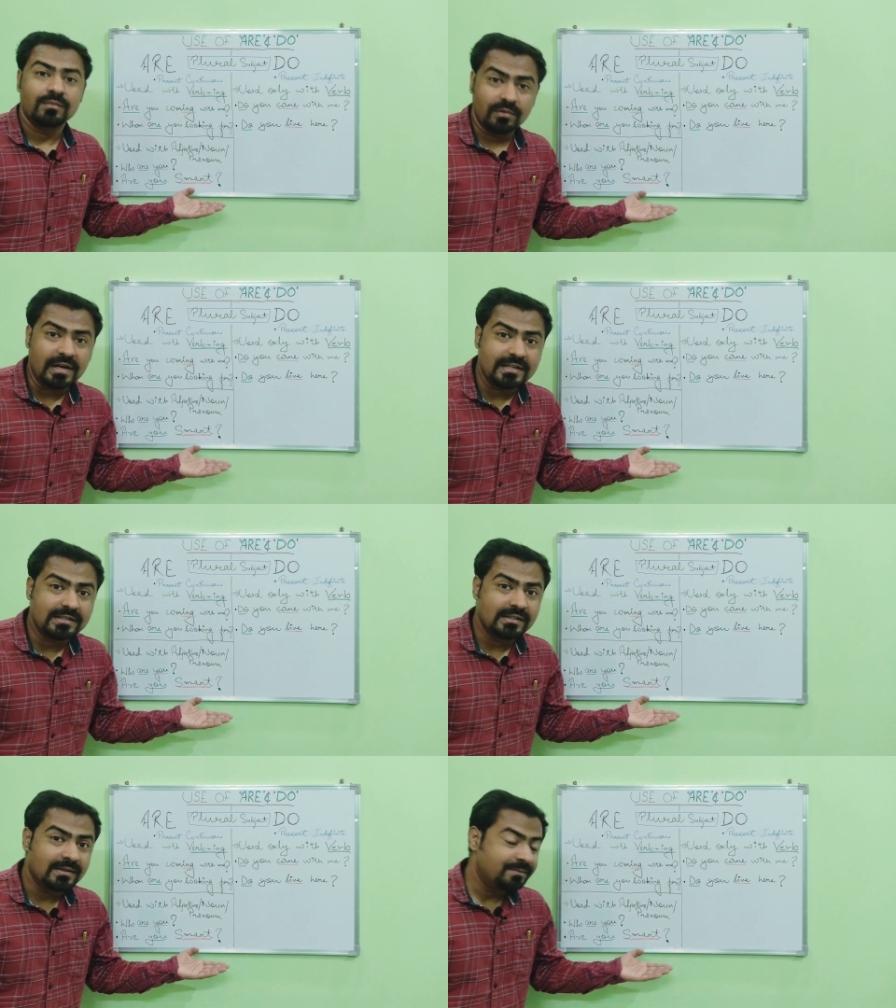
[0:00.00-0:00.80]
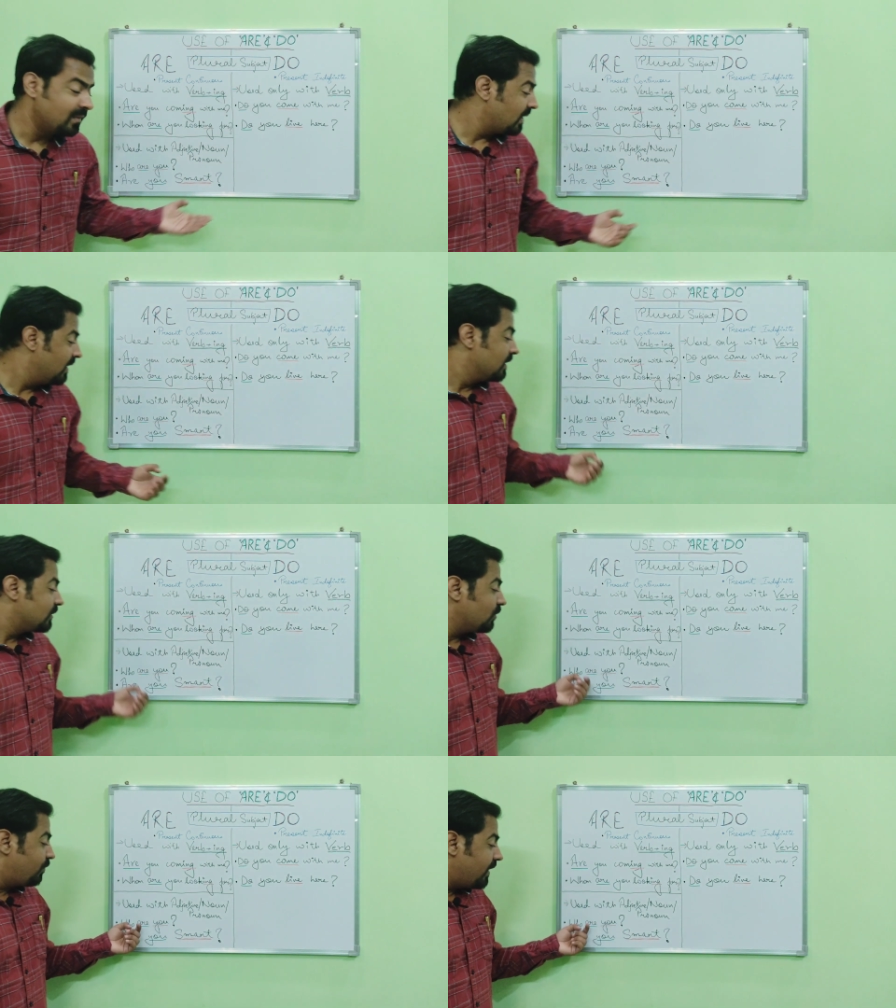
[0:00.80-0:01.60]
right?
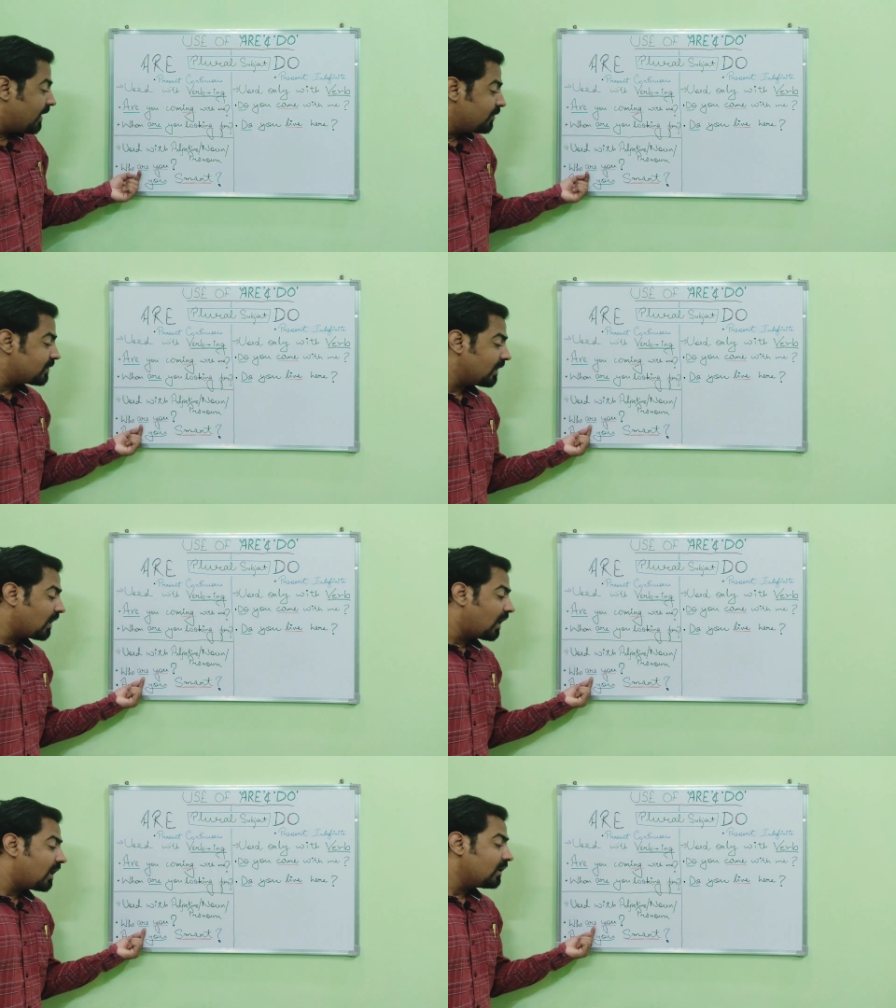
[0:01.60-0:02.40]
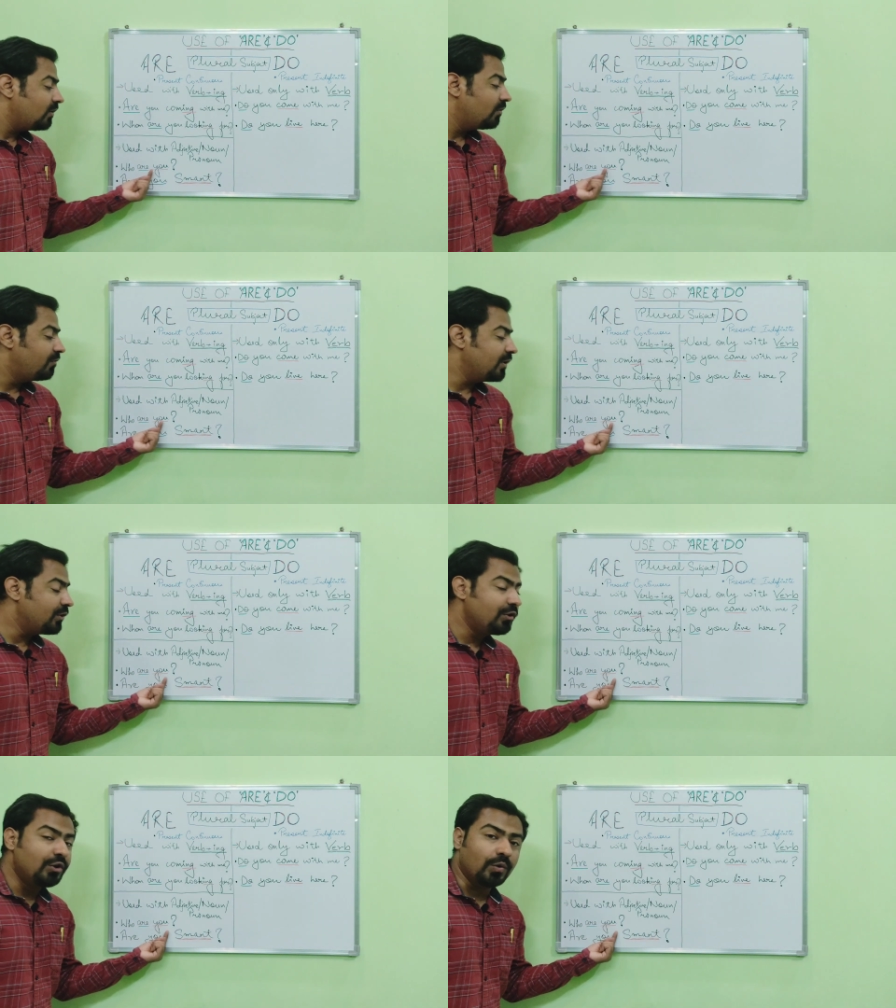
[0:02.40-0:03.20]
So we are using are
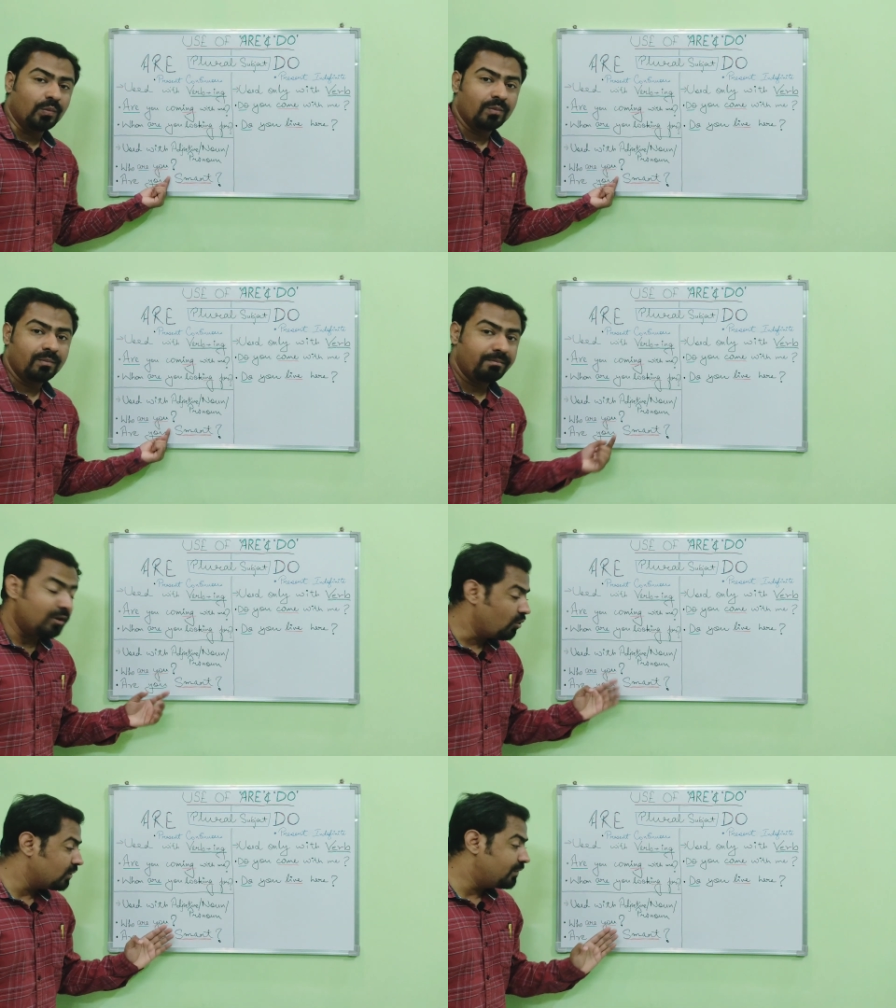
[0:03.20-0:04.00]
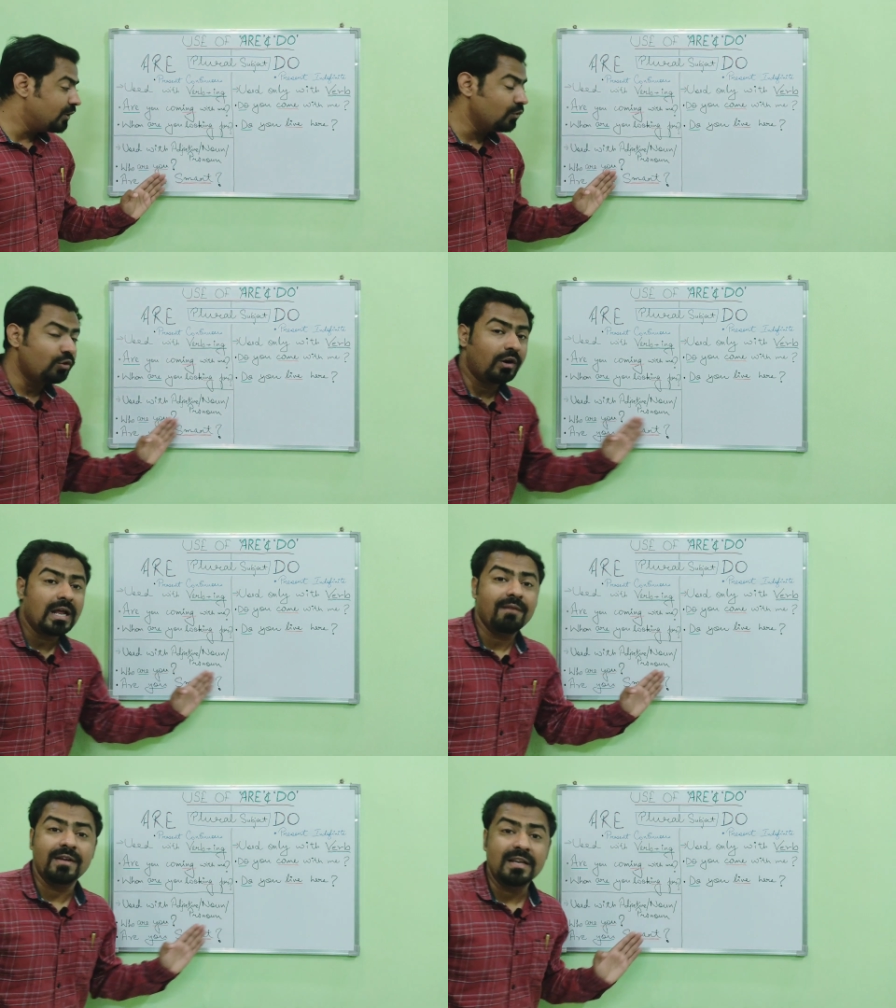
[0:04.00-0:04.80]
with you because we do not
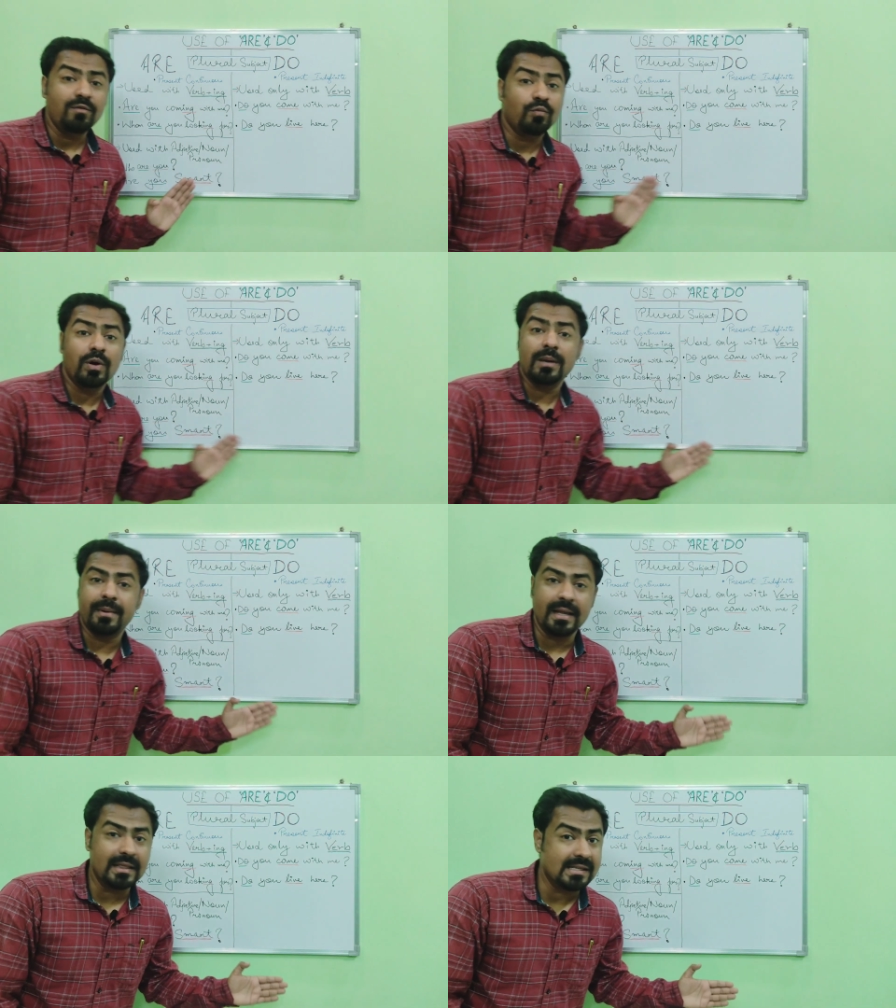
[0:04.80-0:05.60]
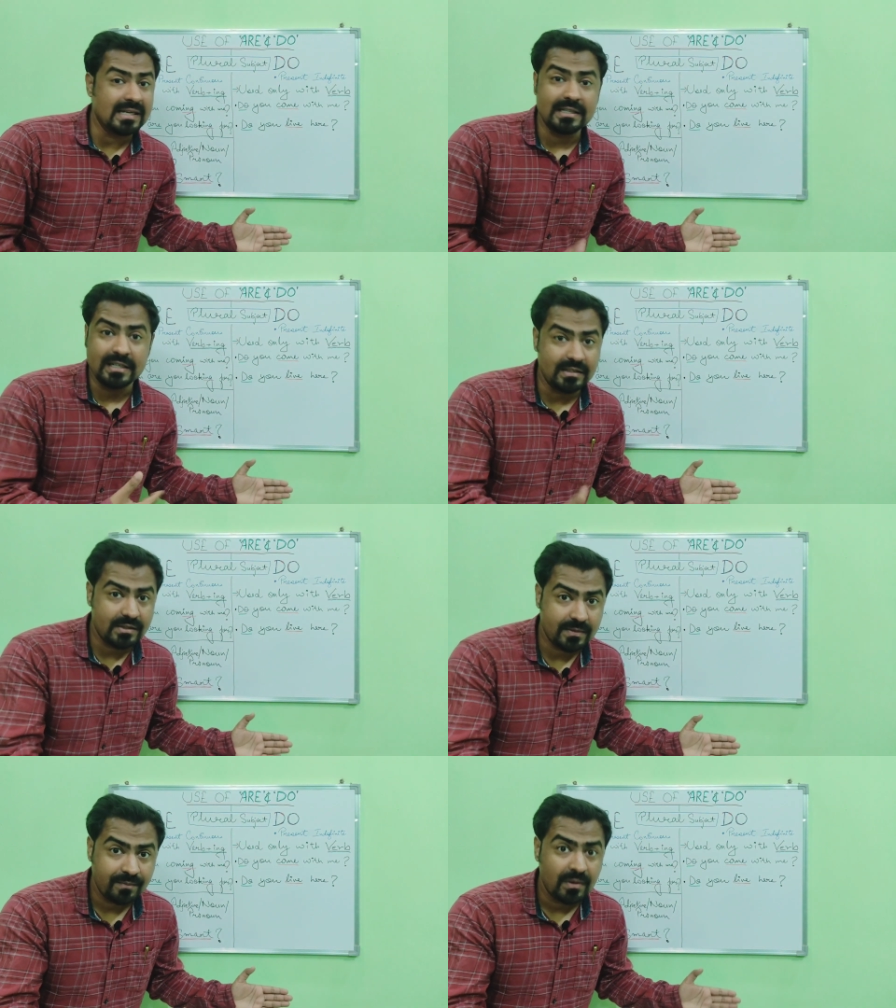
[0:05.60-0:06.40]
have any verb in the
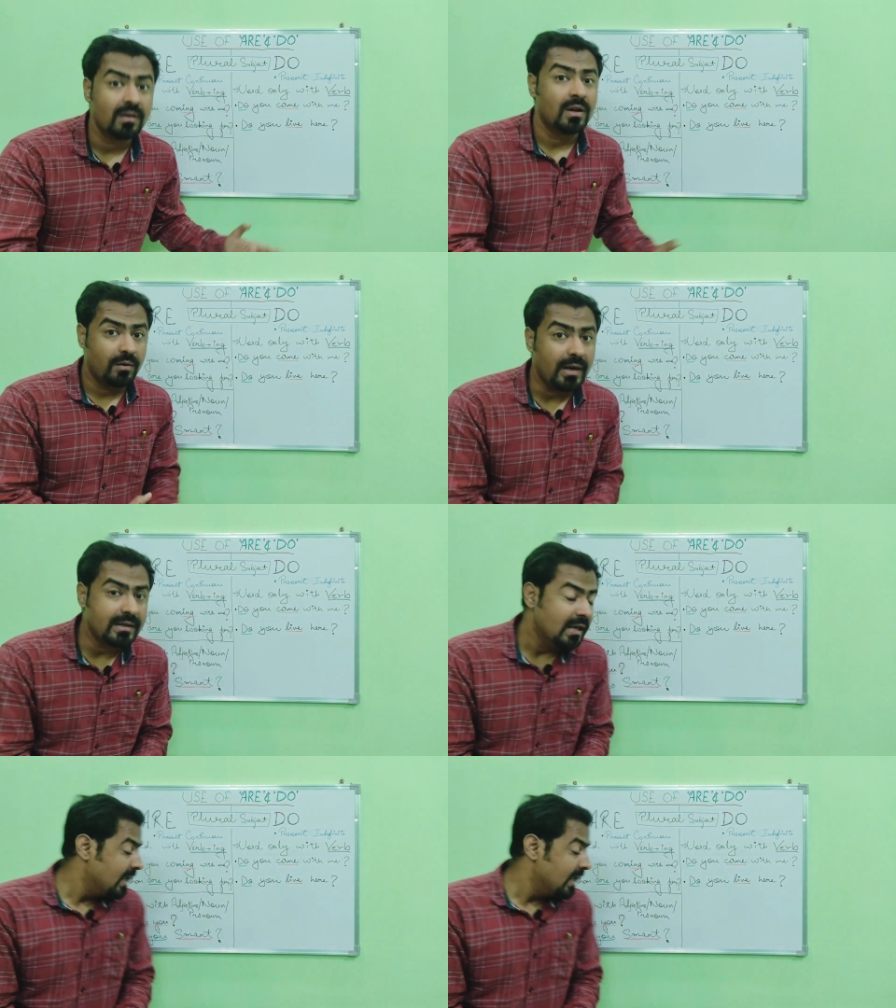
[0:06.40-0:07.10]
sentence, right?